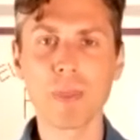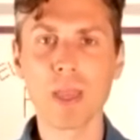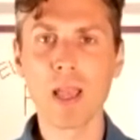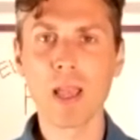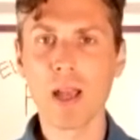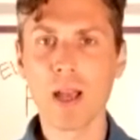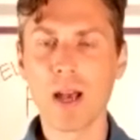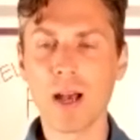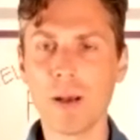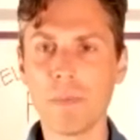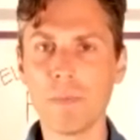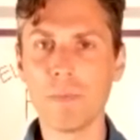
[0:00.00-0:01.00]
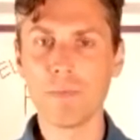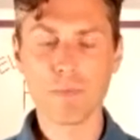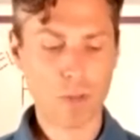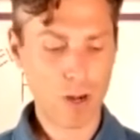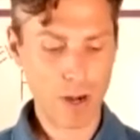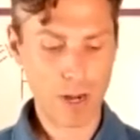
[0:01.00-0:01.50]
um, all
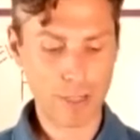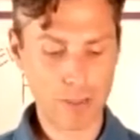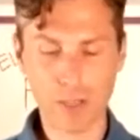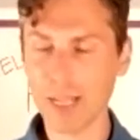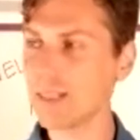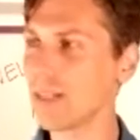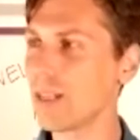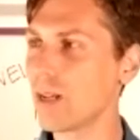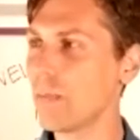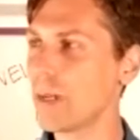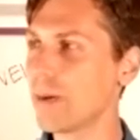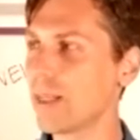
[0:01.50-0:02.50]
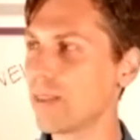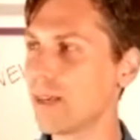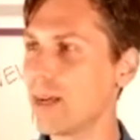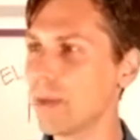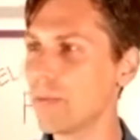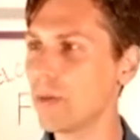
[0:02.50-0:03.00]
right, so that's a little bit about the
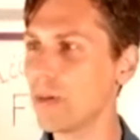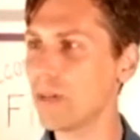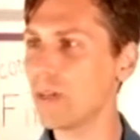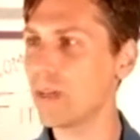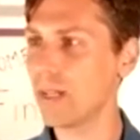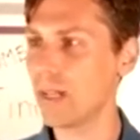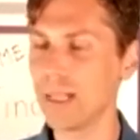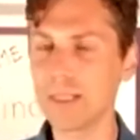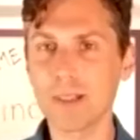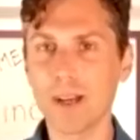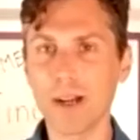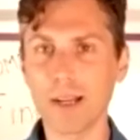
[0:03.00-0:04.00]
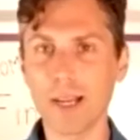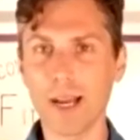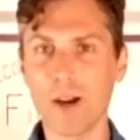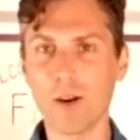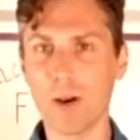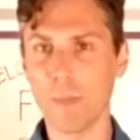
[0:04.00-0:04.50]
hummingbird. Let's talk now
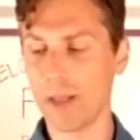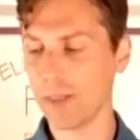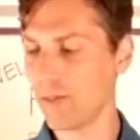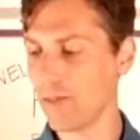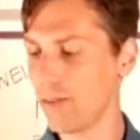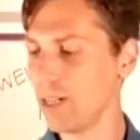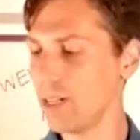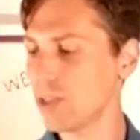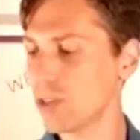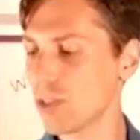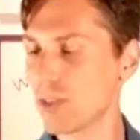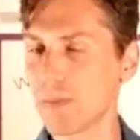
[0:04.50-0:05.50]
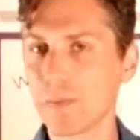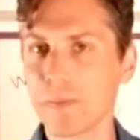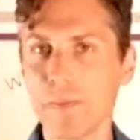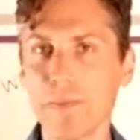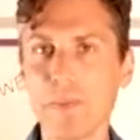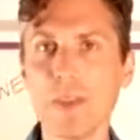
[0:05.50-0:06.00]
about the finch.
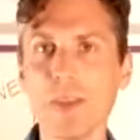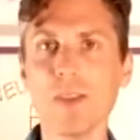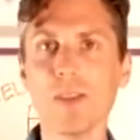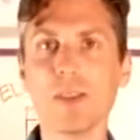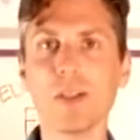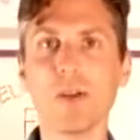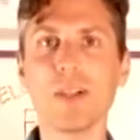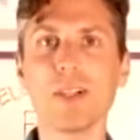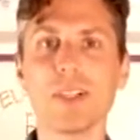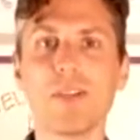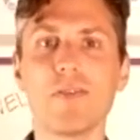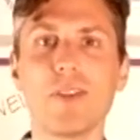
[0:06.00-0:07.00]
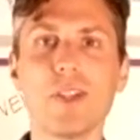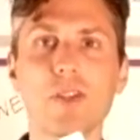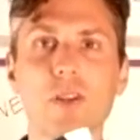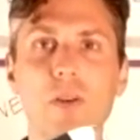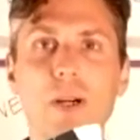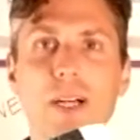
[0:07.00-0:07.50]
So here's a finch
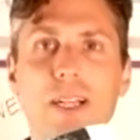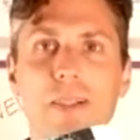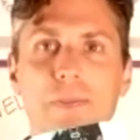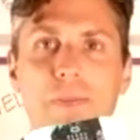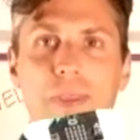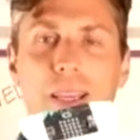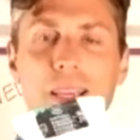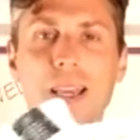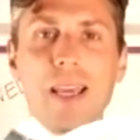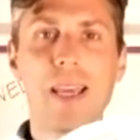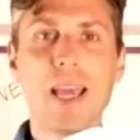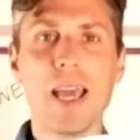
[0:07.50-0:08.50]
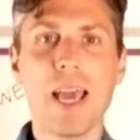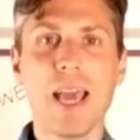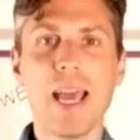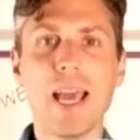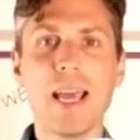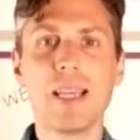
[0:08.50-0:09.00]
robot. And